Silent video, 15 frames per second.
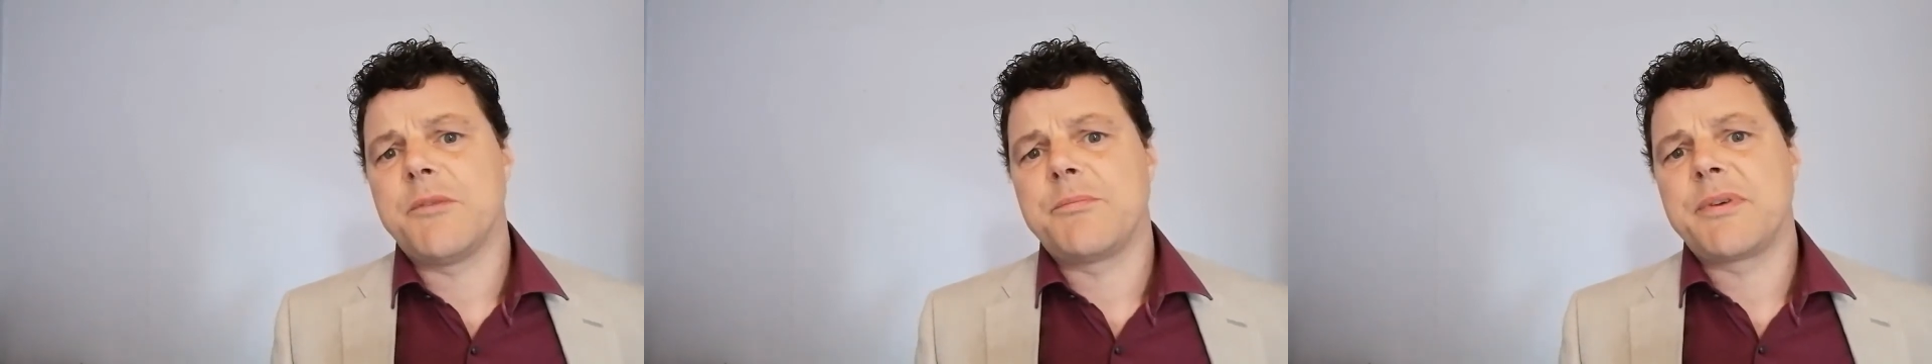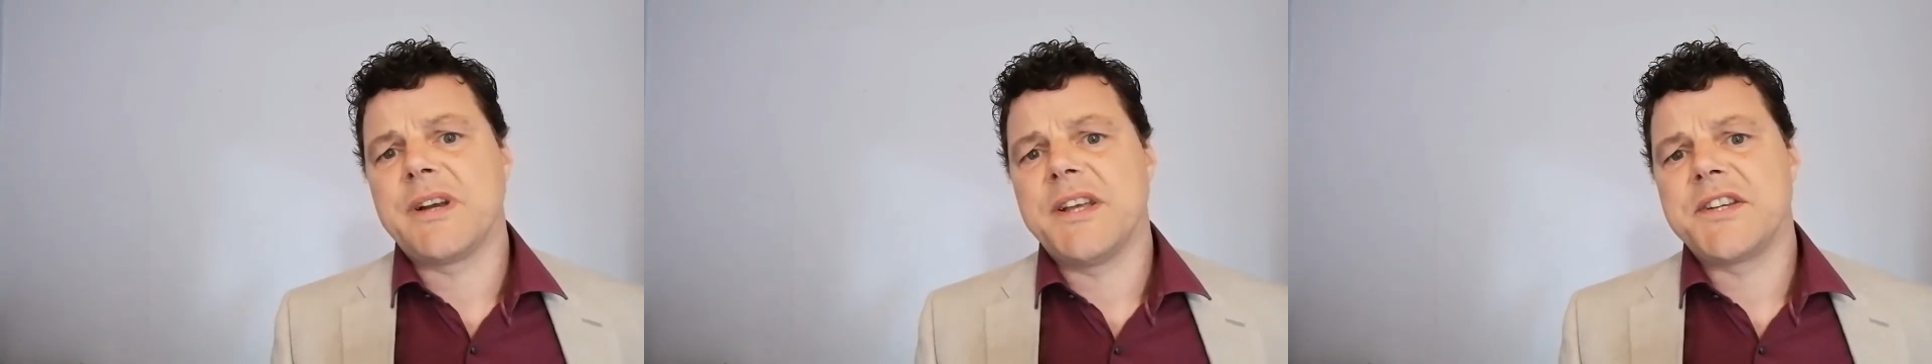
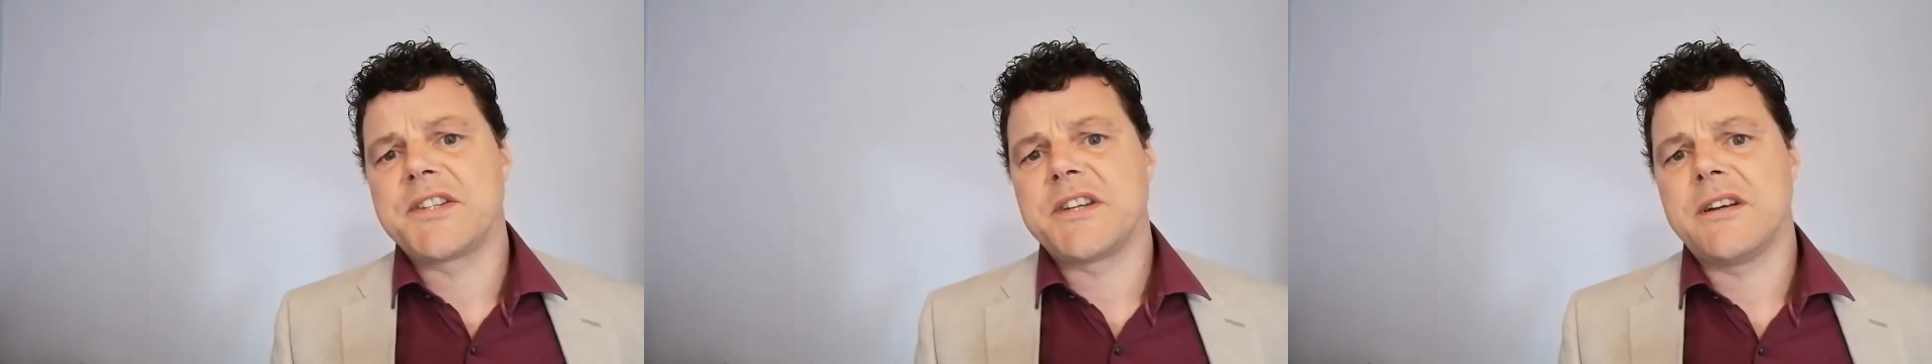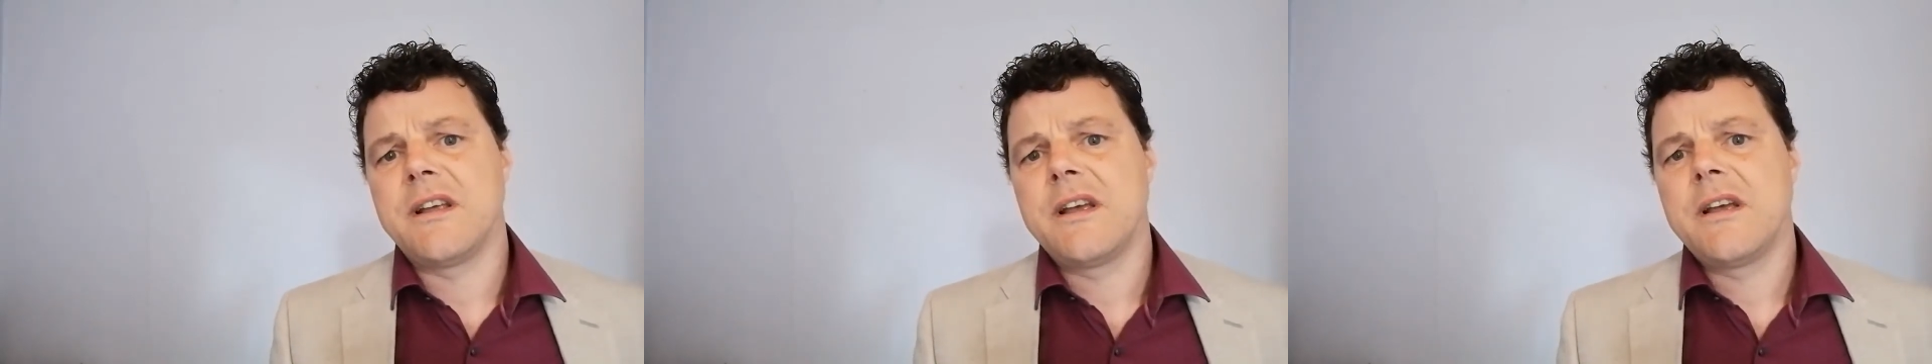
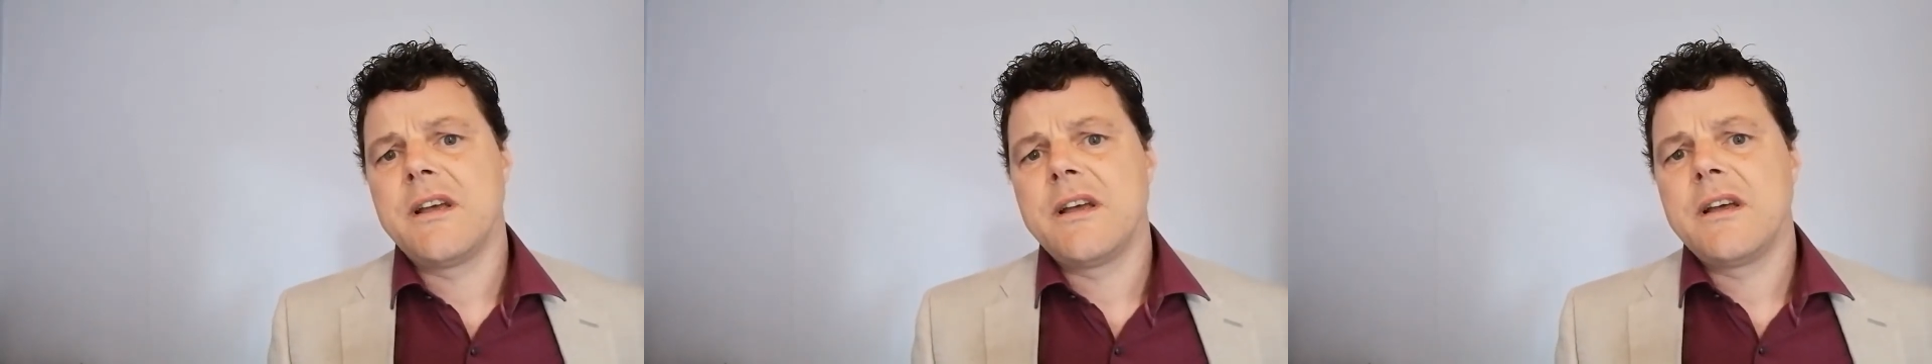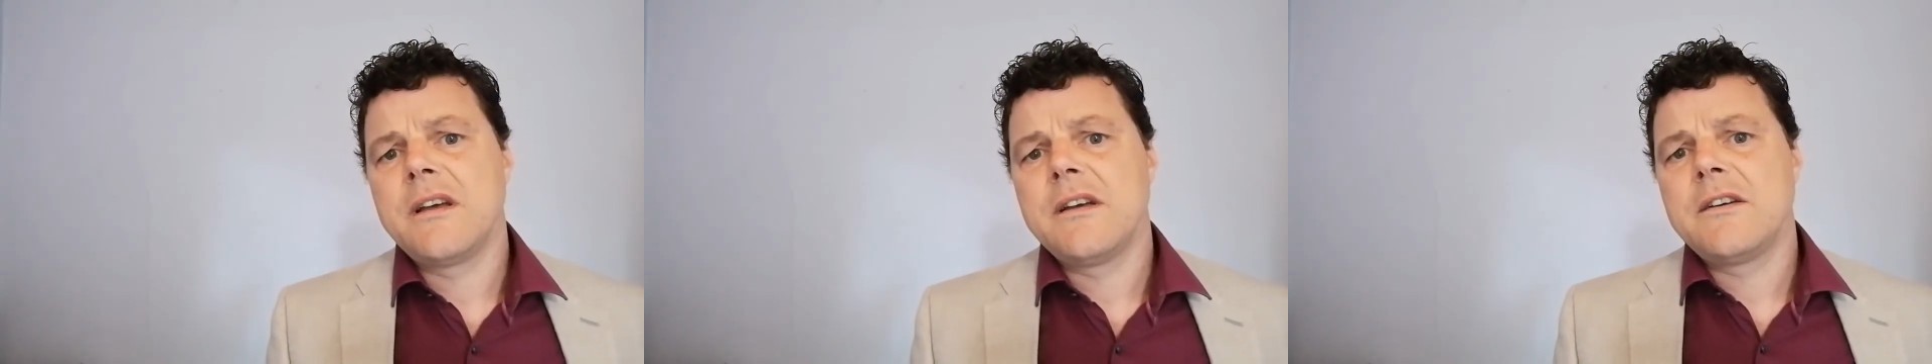population
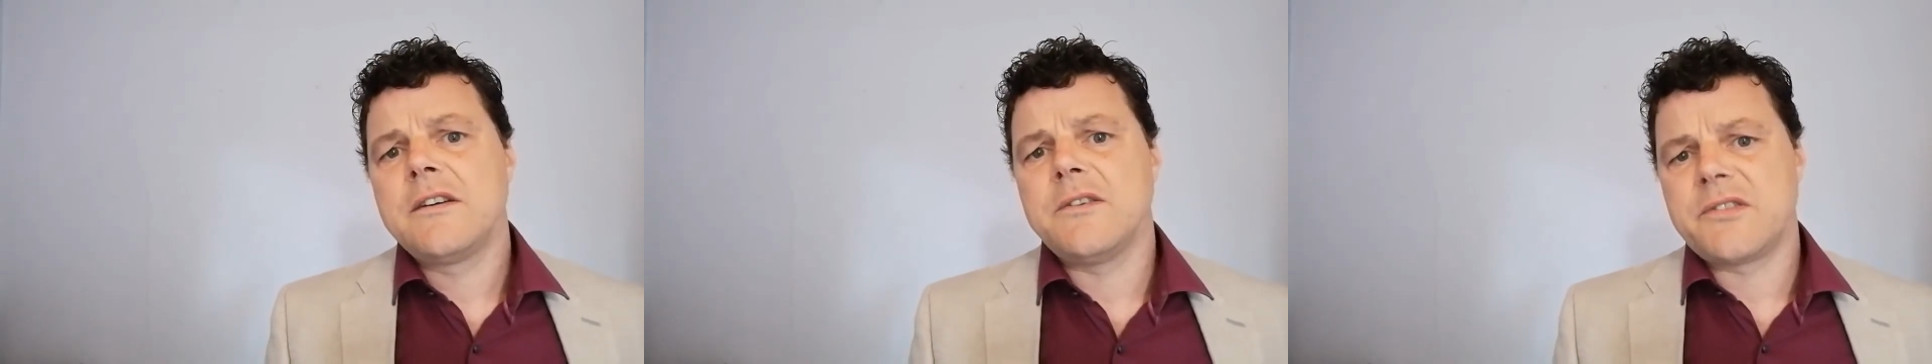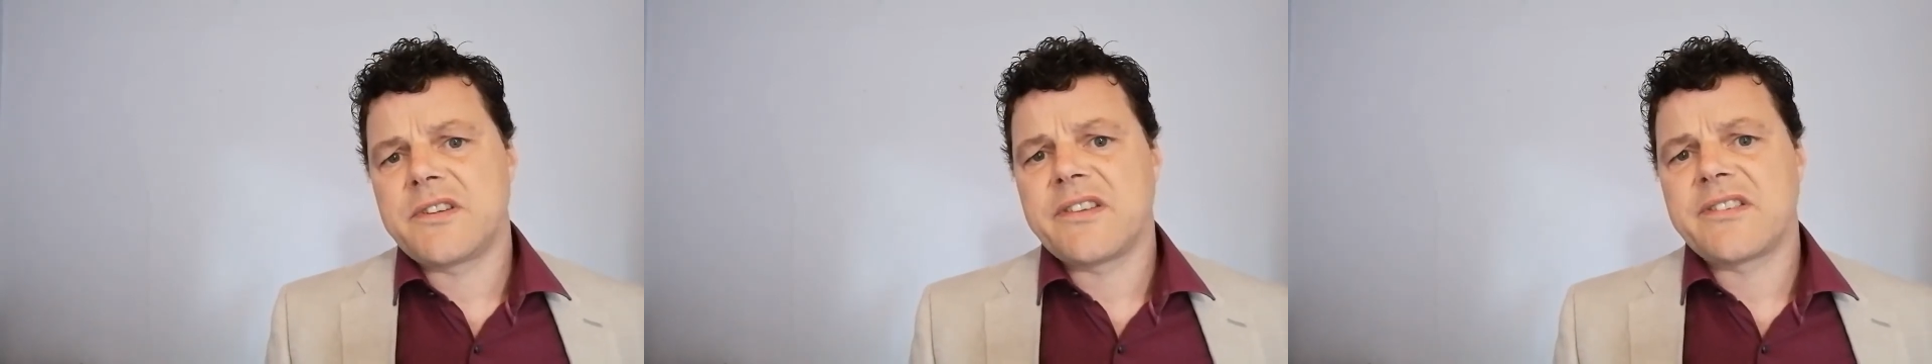
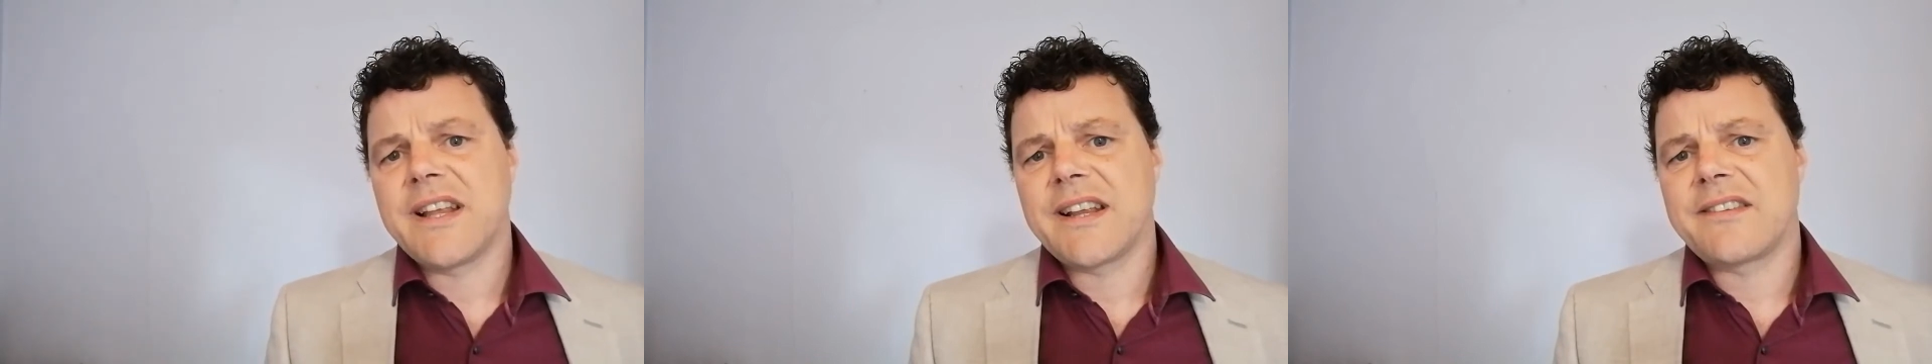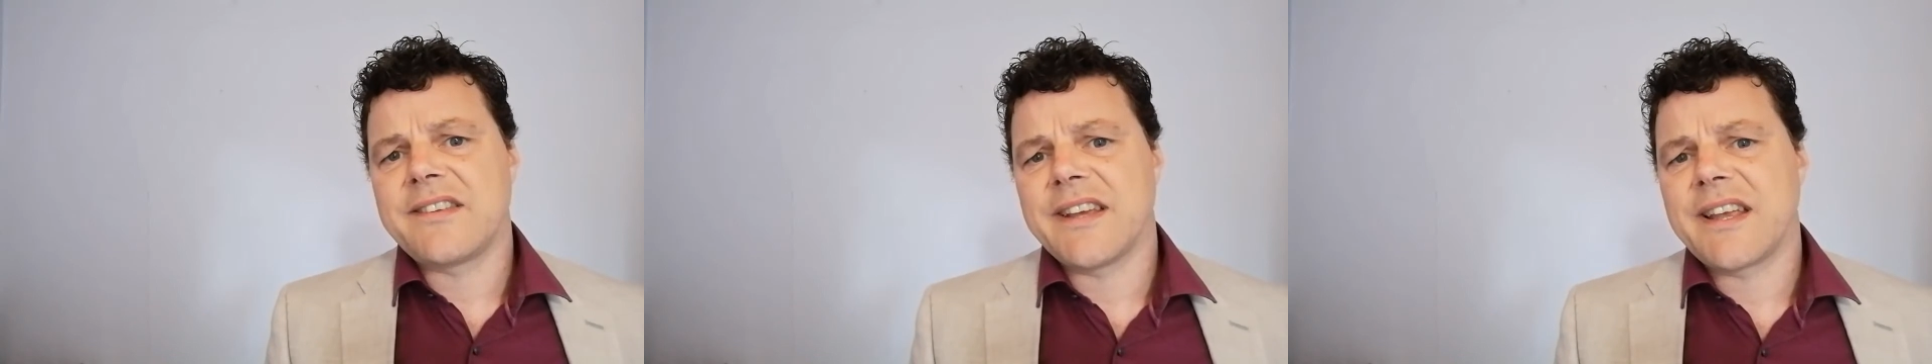who's
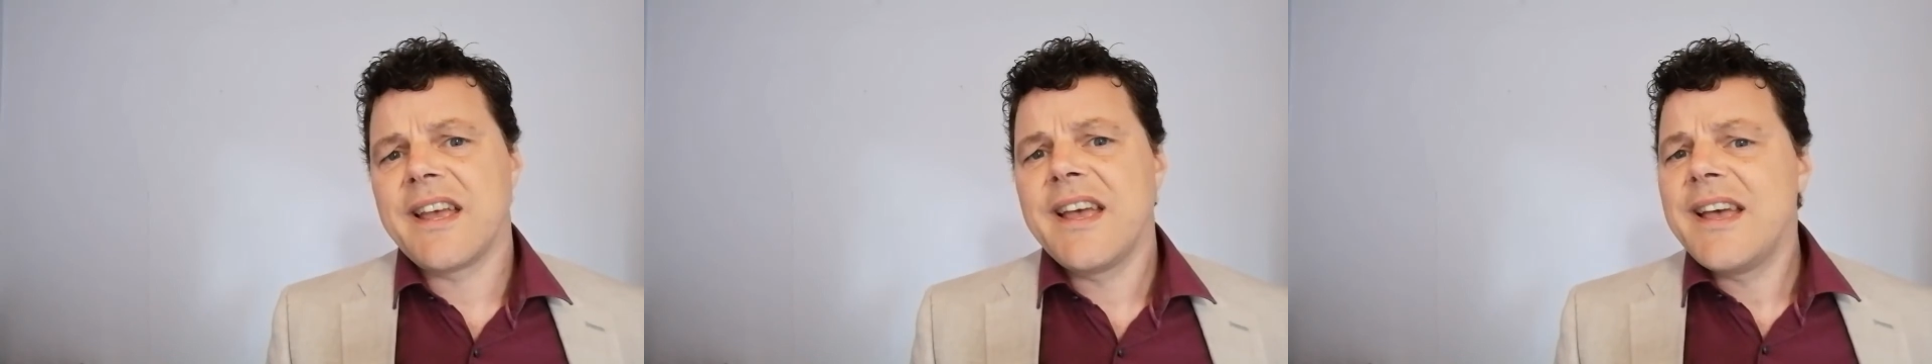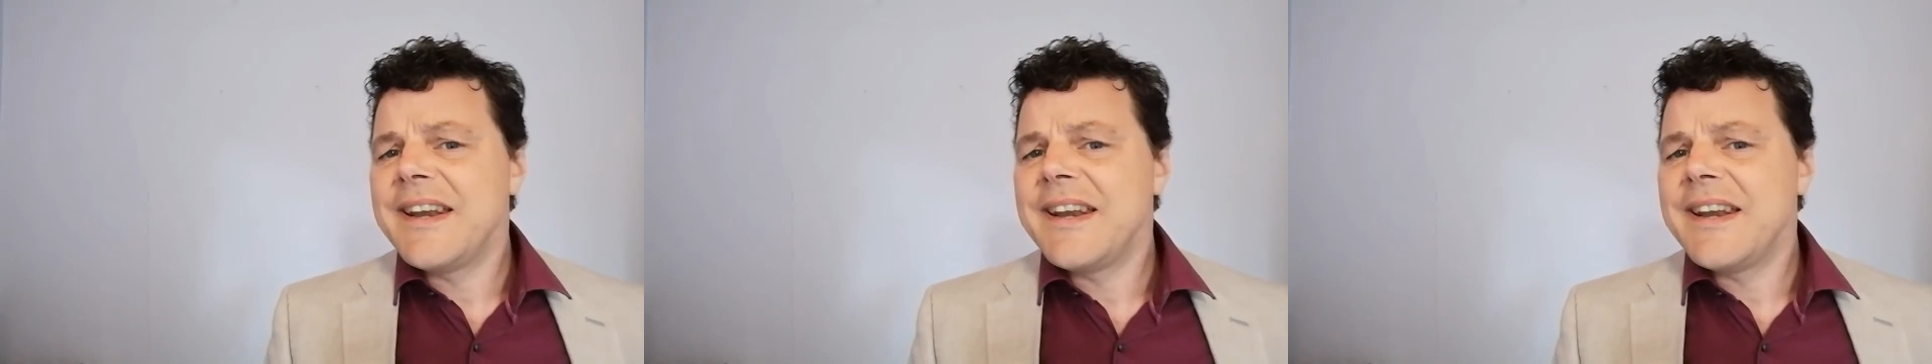dyslexic.